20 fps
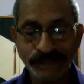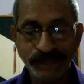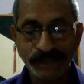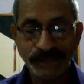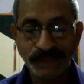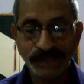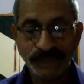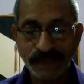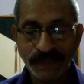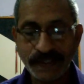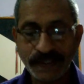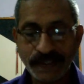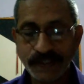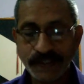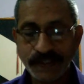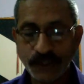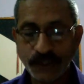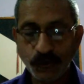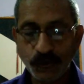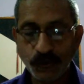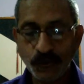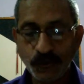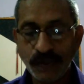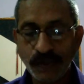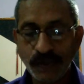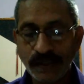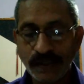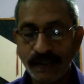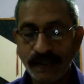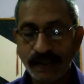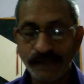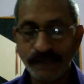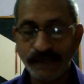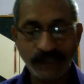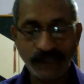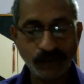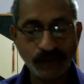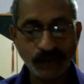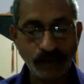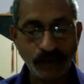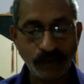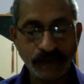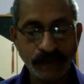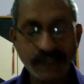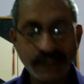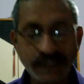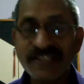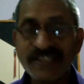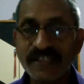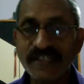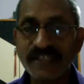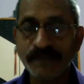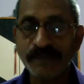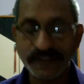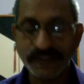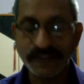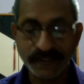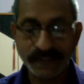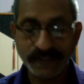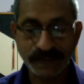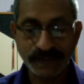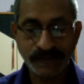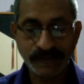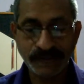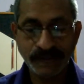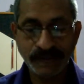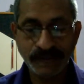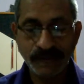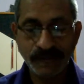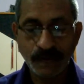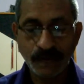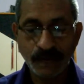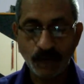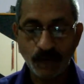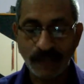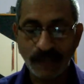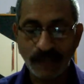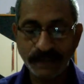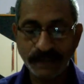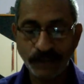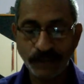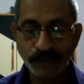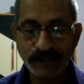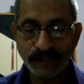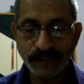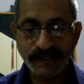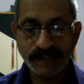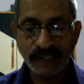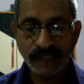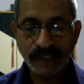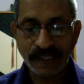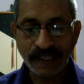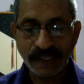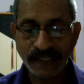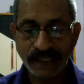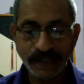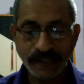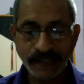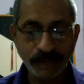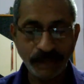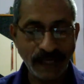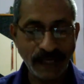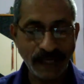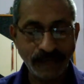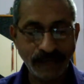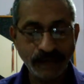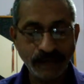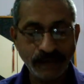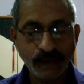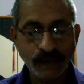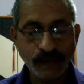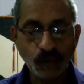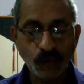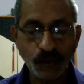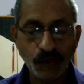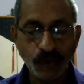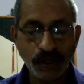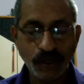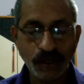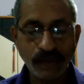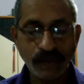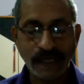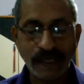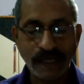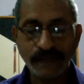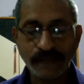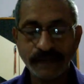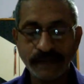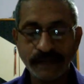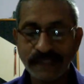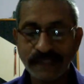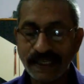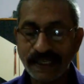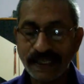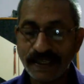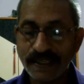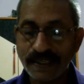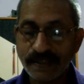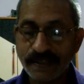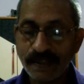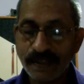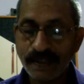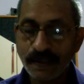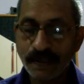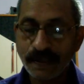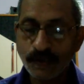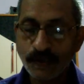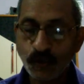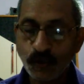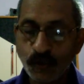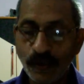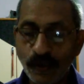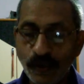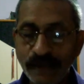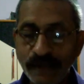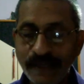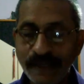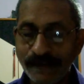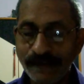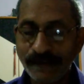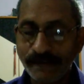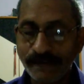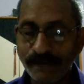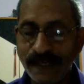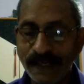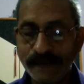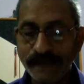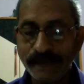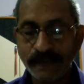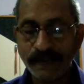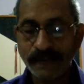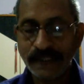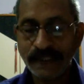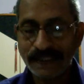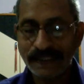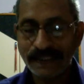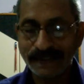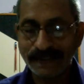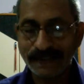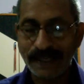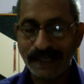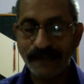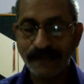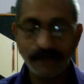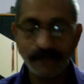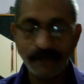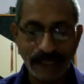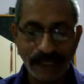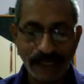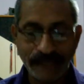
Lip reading: This is due to effect of sea breezes. Water bodies heat up and cool down at a slower rate than land.